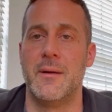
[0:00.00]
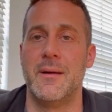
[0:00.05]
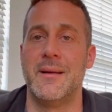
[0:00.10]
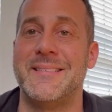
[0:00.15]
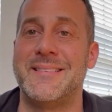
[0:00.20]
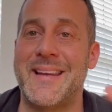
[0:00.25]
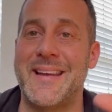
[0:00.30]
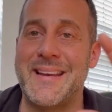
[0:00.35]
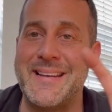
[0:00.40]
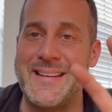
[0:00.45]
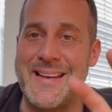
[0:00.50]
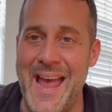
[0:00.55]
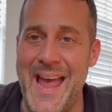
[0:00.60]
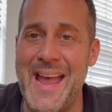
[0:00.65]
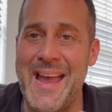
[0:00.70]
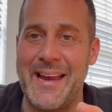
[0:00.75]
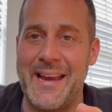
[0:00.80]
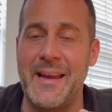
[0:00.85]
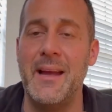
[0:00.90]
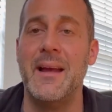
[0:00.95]

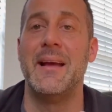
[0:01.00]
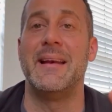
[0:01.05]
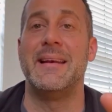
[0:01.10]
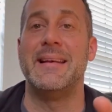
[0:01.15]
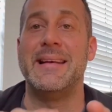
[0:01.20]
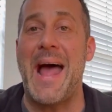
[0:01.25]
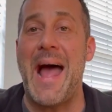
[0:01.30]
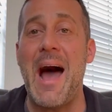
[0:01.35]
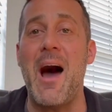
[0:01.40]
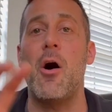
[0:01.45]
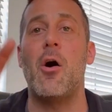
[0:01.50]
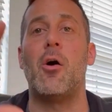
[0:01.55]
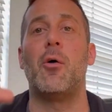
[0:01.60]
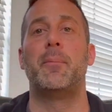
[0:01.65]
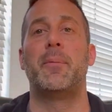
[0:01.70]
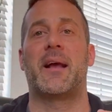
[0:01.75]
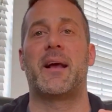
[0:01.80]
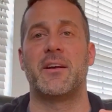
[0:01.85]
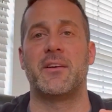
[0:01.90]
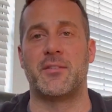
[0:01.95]
Today, now
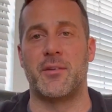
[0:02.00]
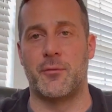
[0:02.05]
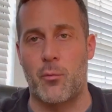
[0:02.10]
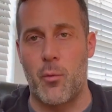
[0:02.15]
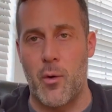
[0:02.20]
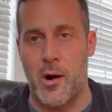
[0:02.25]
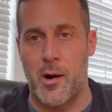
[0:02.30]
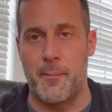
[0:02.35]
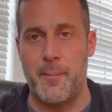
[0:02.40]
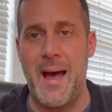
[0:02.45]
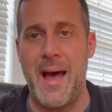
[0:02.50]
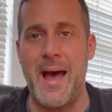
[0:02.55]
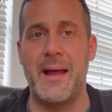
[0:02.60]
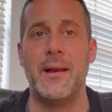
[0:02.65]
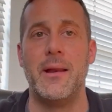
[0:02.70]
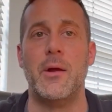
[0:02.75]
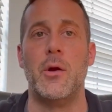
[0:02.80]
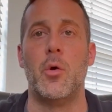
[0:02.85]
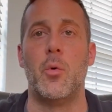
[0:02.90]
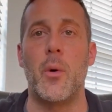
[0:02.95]
because of where I'm at,
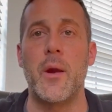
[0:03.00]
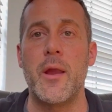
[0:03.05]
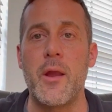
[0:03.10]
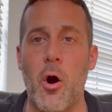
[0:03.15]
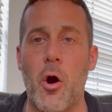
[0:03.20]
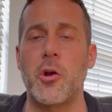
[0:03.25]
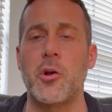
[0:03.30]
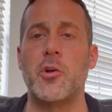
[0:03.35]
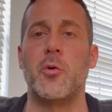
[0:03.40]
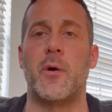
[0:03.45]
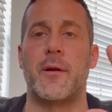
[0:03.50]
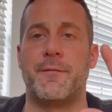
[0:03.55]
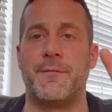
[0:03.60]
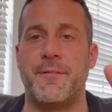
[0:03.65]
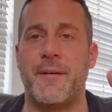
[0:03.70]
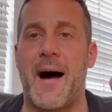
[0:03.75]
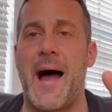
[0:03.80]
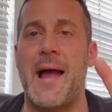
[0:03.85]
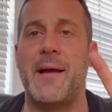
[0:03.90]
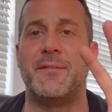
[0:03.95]
we are doing
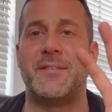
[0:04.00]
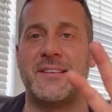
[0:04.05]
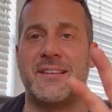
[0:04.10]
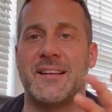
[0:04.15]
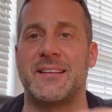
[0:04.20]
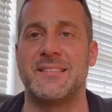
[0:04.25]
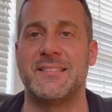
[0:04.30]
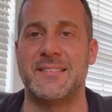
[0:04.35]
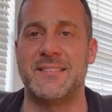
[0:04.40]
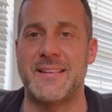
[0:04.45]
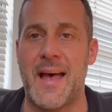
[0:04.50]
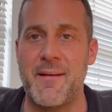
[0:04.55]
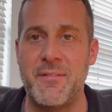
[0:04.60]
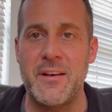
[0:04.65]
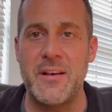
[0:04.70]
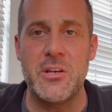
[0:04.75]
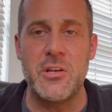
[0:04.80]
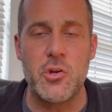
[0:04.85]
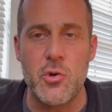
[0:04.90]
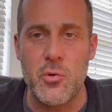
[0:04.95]
5, 6,
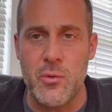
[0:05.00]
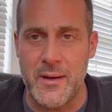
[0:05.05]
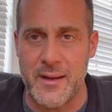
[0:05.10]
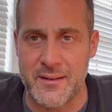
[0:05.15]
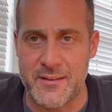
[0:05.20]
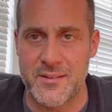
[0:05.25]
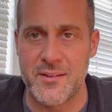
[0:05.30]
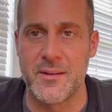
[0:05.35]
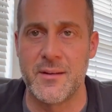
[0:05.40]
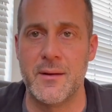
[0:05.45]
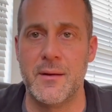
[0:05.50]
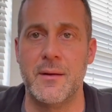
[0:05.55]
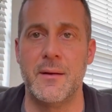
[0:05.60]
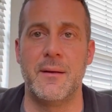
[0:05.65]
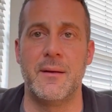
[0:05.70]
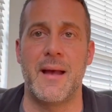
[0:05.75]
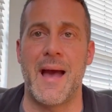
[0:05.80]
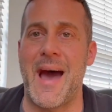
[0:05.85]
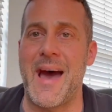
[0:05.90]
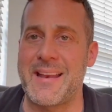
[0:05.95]
7 units
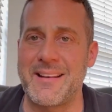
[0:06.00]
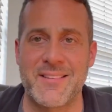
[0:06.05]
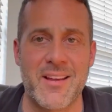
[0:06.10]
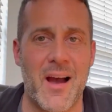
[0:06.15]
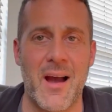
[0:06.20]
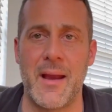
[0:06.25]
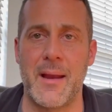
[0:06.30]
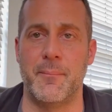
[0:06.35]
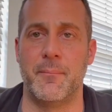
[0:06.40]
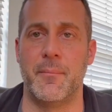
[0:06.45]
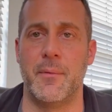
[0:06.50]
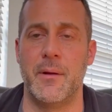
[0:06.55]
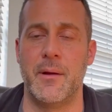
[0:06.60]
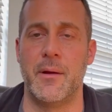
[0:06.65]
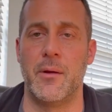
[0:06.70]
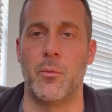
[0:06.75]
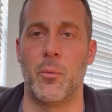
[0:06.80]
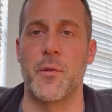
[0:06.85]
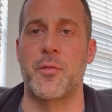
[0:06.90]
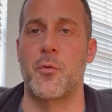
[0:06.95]
at a time
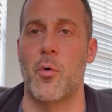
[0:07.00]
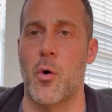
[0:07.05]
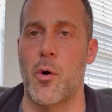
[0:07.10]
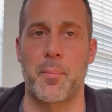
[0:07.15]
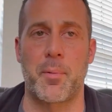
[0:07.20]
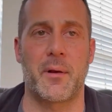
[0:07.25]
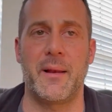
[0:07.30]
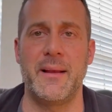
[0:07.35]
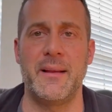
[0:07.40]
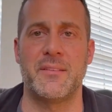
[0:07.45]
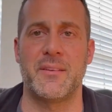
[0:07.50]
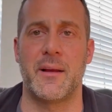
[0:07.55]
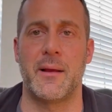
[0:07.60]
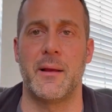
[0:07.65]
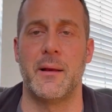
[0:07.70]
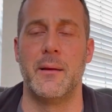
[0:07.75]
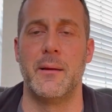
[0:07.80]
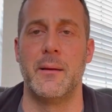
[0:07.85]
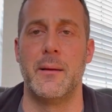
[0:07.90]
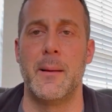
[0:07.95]
with corporate leasing.
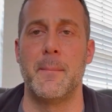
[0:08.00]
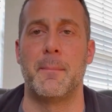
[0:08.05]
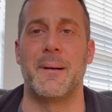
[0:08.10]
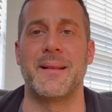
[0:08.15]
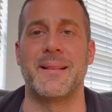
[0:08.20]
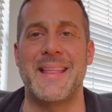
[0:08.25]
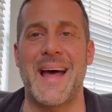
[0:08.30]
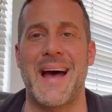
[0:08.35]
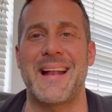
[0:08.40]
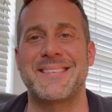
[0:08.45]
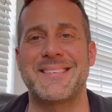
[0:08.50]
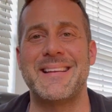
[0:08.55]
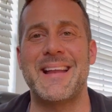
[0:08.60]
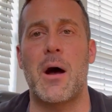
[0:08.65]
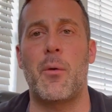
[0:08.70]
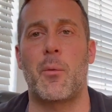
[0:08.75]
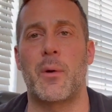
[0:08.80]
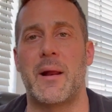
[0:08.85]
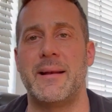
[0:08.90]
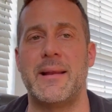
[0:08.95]
But that's
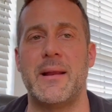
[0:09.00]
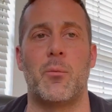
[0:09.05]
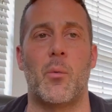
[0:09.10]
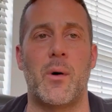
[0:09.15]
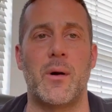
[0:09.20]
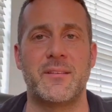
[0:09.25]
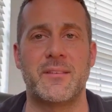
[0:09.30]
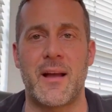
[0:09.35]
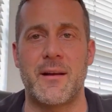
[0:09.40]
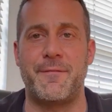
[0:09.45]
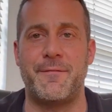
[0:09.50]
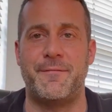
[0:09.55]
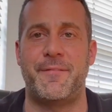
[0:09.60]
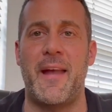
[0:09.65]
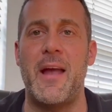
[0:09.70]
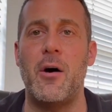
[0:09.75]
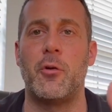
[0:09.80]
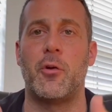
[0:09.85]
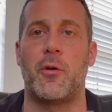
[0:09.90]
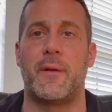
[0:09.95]
not what I did. Once I
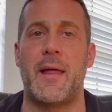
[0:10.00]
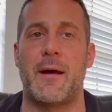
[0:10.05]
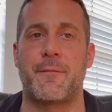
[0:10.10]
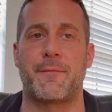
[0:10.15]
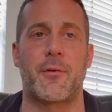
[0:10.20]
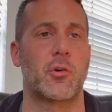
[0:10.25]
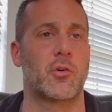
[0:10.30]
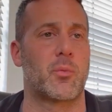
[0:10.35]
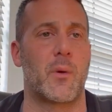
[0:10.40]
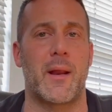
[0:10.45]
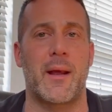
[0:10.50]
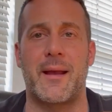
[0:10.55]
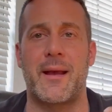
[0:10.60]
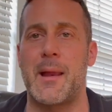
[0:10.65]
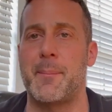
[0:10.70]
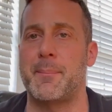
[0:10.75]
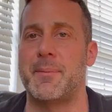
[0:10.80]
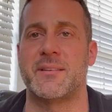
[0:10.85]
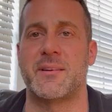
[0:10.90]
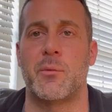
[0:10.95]
failed on that first one, I got
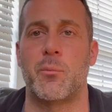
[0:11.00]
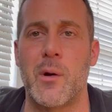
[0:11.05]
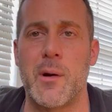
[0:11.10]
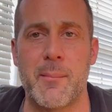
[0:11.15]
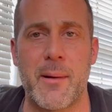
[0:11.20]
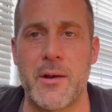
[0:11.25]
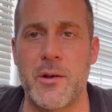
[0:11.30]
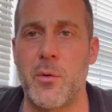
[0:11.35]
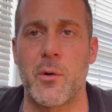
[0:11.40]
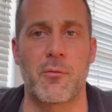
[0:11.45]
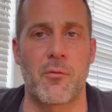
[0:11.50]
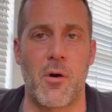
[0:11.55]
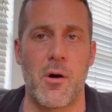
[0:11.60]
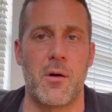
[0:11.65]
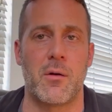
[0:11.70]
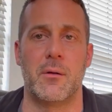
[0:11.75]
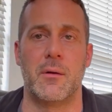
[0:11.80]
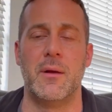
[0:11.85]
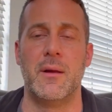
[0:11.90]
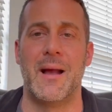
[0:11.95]
up and said, what am I doing
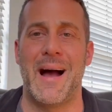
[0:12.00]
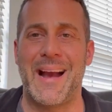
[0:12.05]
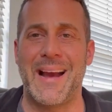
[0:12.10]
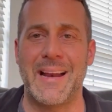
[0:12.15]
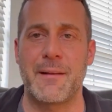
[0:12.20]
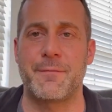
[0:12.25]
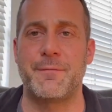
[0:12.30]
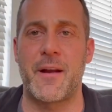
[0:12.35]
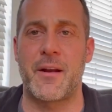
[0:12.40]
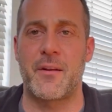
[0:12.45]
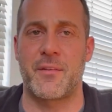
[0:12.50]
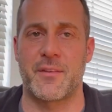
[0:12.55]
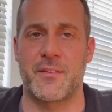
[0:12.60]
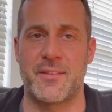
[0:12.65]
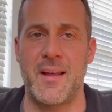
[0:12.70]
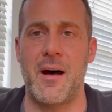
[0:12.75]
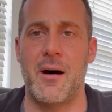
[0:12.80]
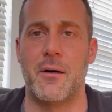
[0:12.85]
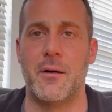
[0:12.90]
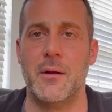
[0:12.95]
wrong? I got to figure this
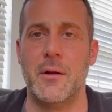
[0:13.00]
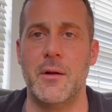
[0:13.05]
out.